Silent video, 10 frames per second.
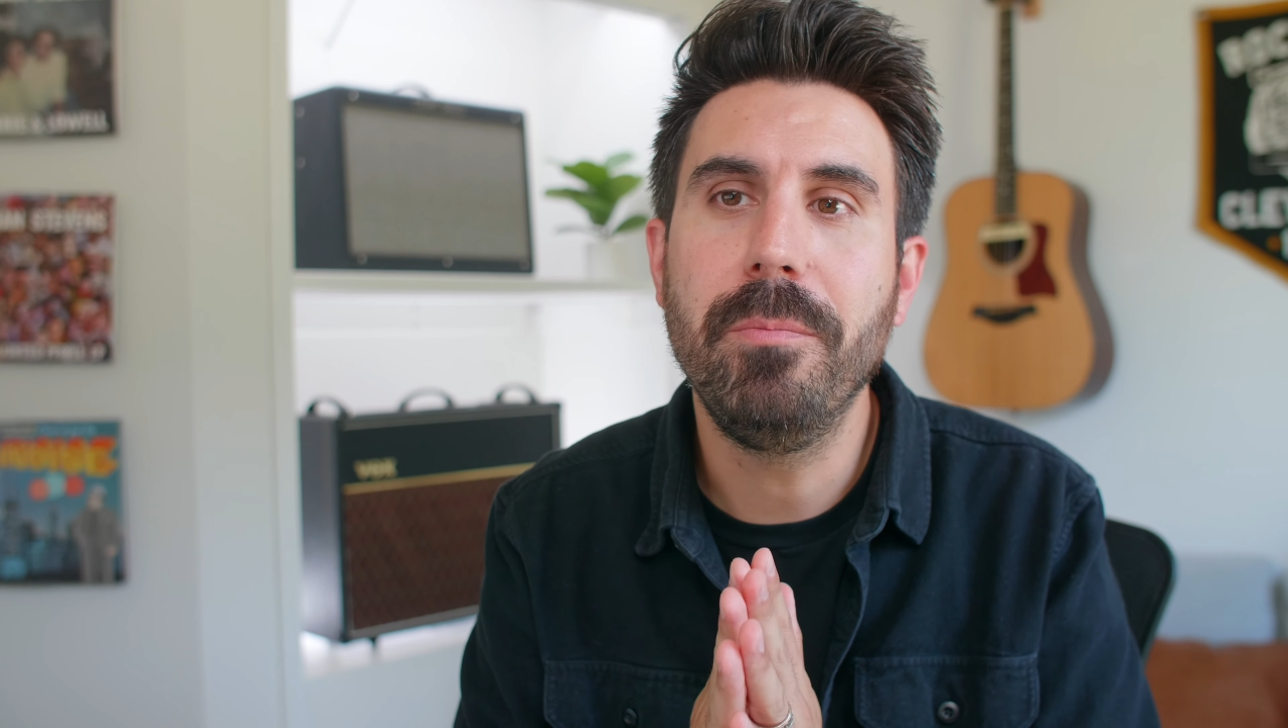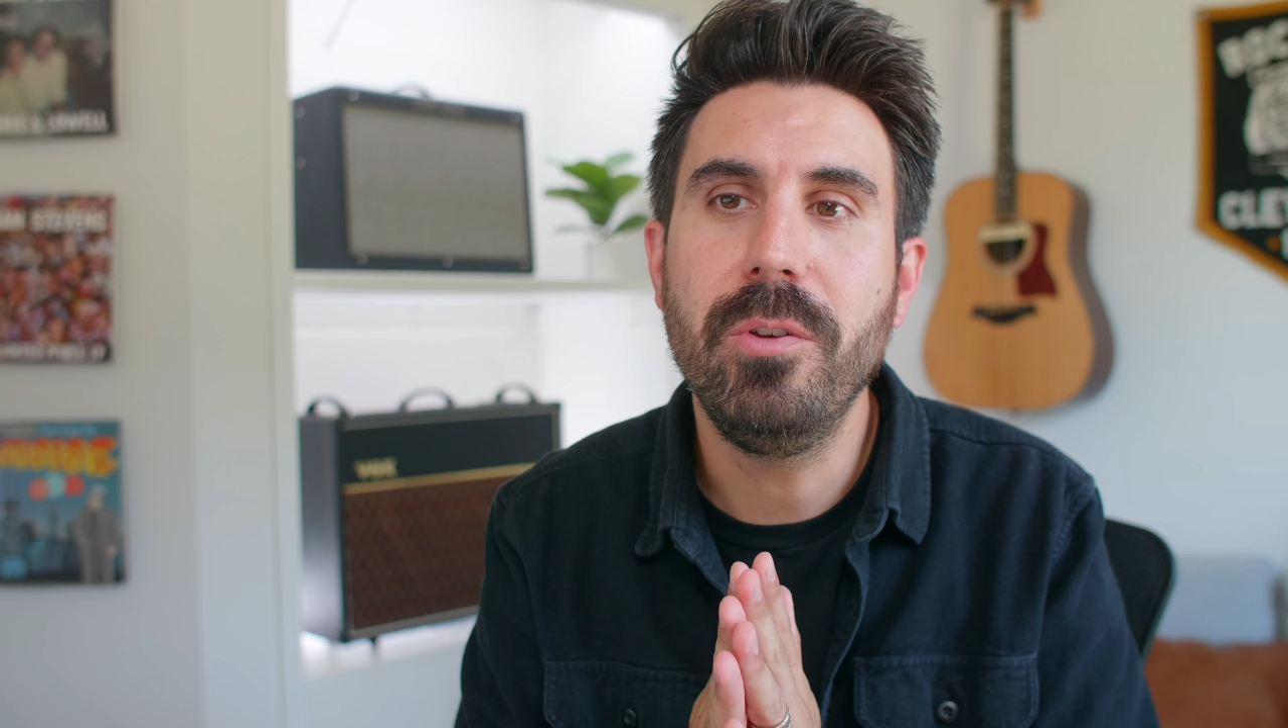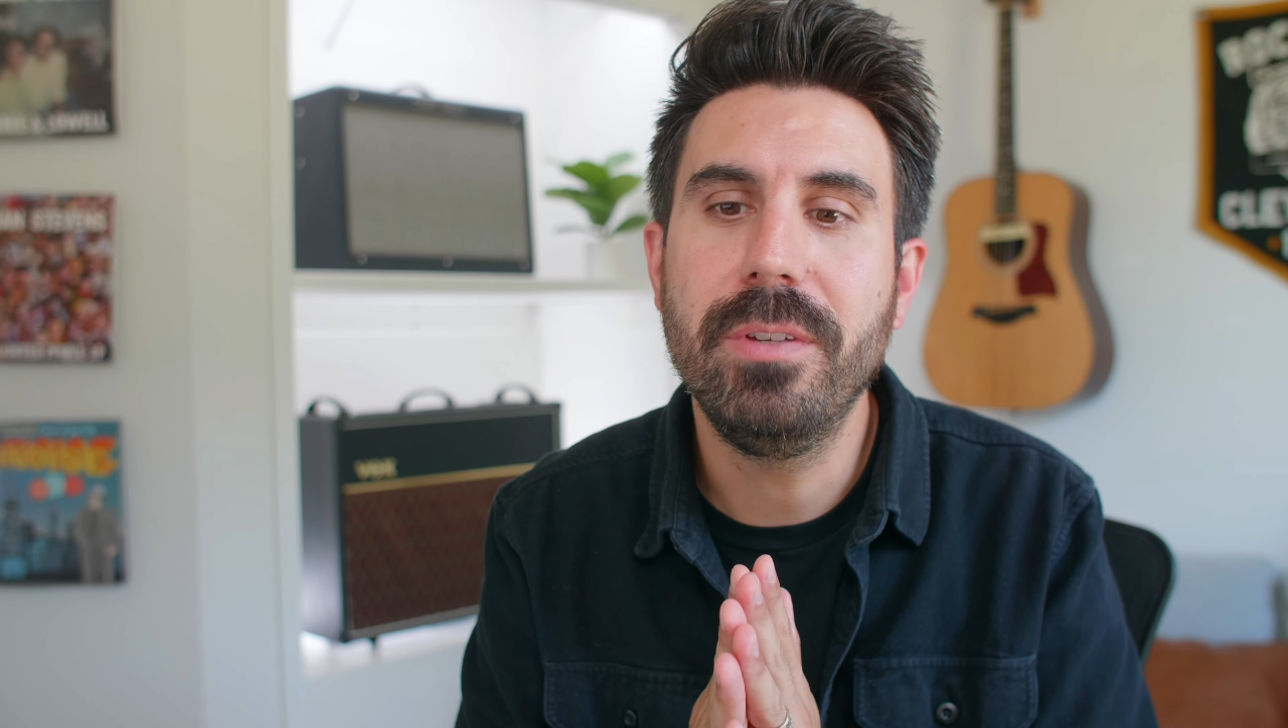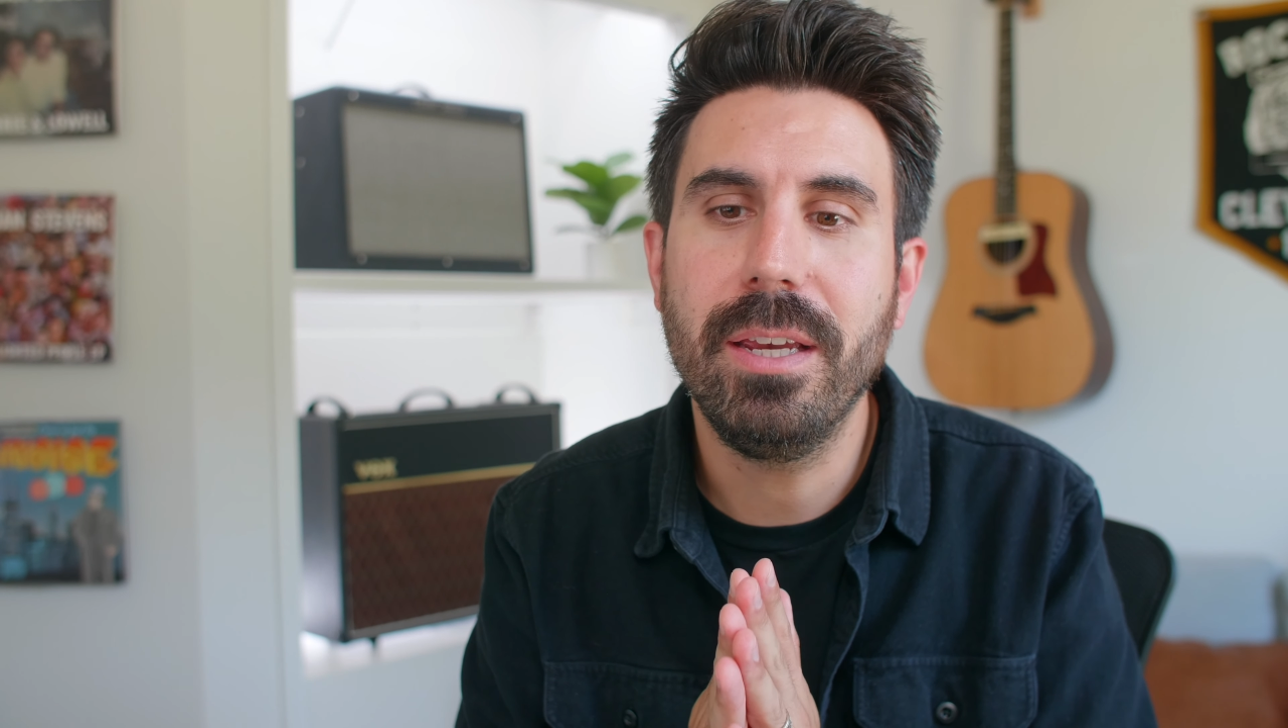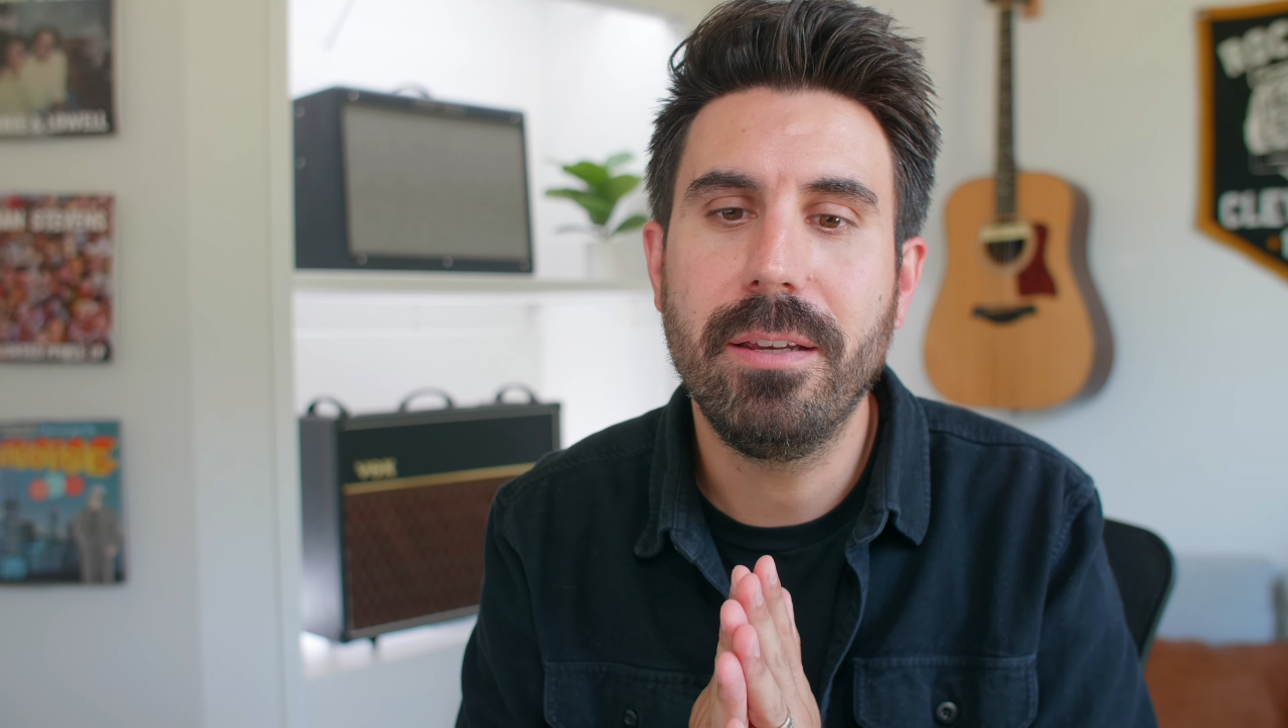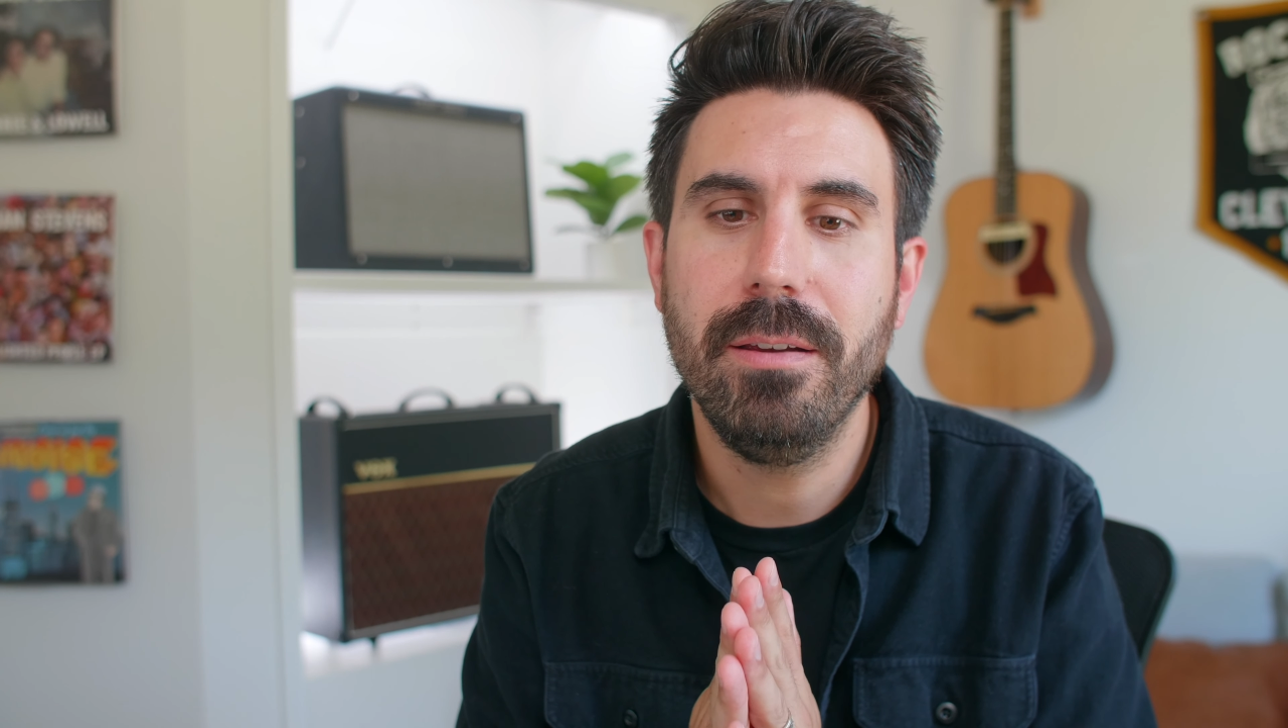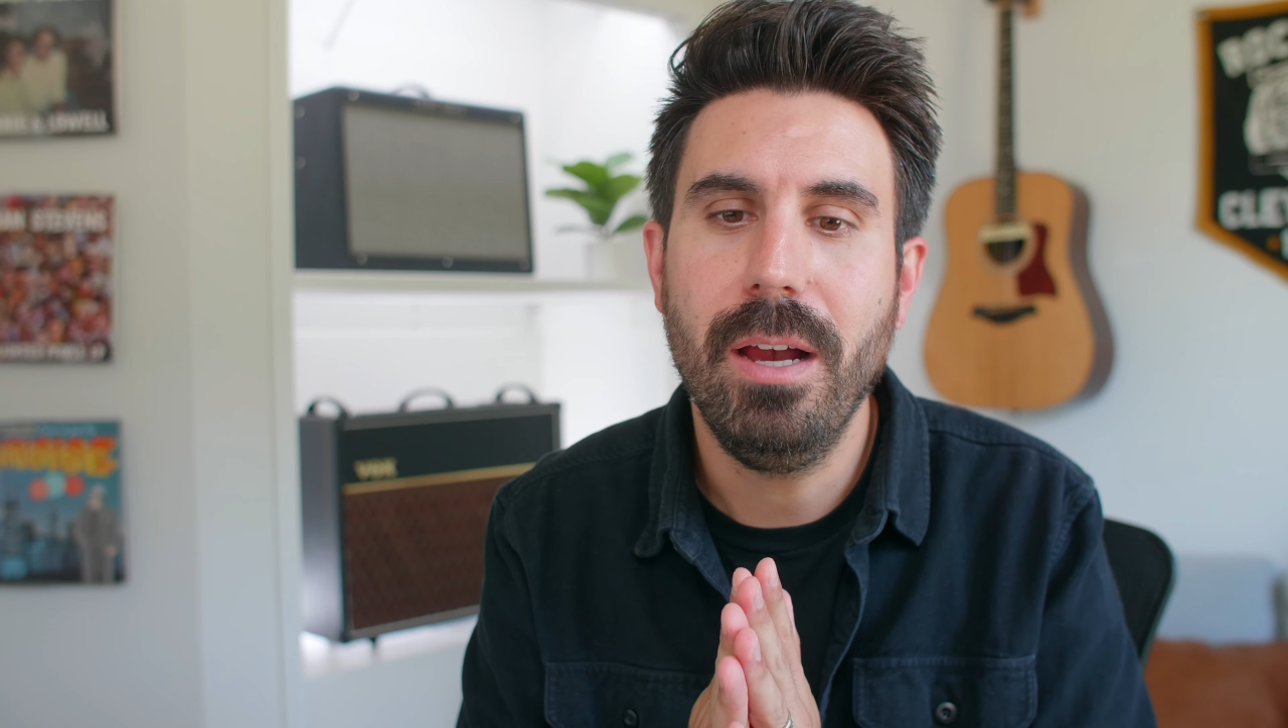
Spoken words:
Music